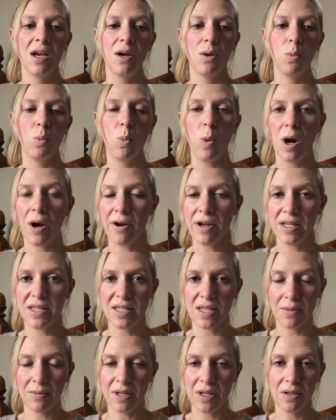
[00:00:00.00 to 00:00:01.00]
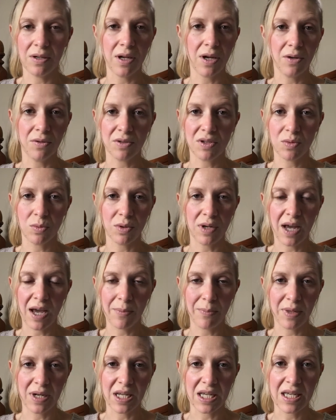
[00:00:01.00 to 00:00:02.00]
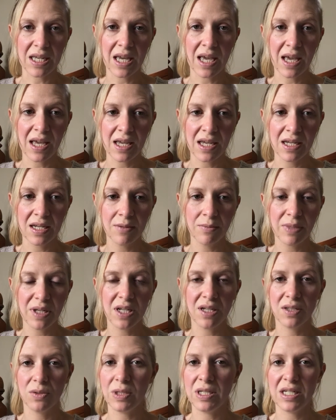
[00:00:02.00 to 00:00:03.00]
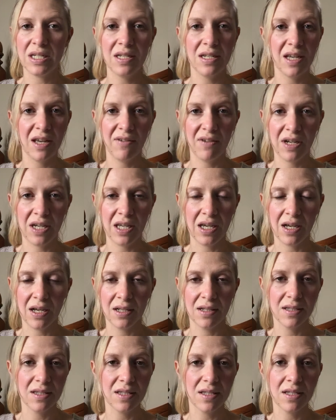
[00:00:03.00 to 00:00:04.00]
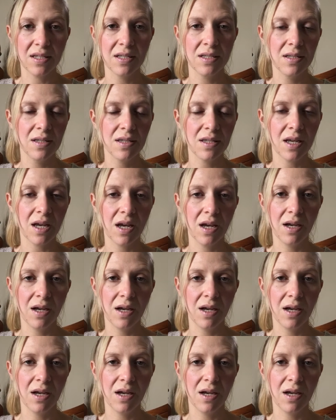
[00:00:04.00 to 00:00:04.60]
worried something else would happen again because we didn't have any answers.